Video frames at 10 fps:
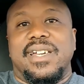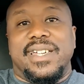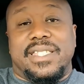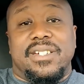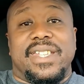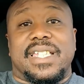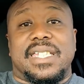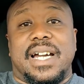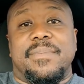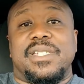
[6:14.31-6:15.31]
Until next
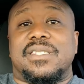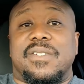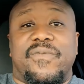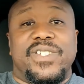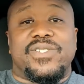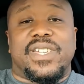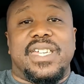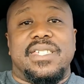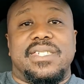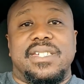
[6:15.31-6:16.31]
time, this is Official
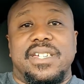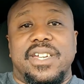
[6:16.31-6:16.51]
Keith.